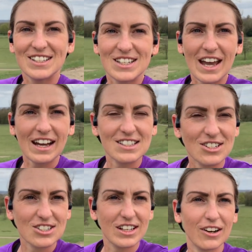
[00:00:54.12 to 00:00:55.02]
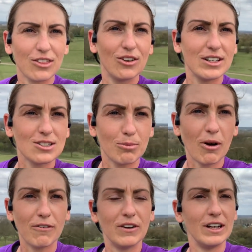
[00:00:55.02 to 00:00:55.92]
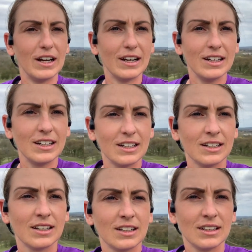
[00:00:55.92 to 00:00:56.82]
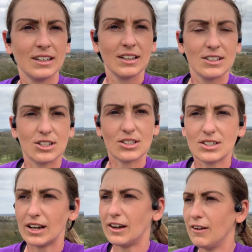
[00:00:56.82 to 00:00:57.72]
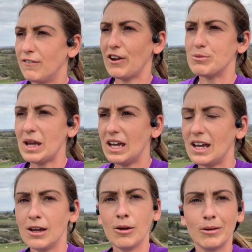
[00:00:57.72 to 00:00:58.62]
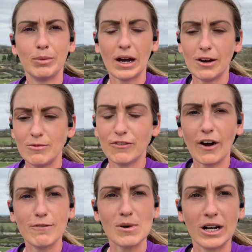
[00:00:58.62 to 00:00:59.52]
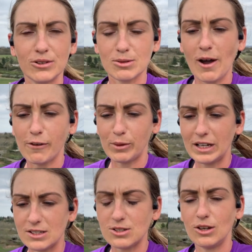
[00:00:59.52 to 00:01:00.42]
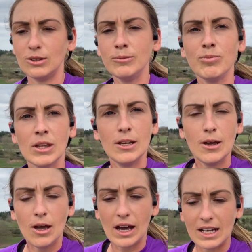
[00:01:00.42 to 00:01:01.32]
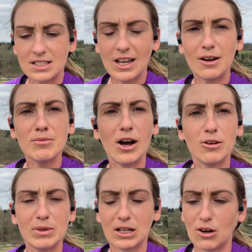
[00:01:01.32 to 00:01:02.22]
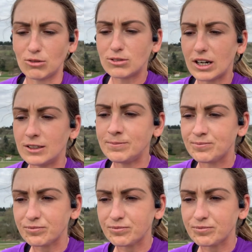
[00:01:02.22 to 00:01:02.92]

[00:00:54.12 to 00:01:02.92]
yeah, as I just said, I thought I'd stop off and just film here, but I'm 5 miles and halfway into a 10-mile mid-long run.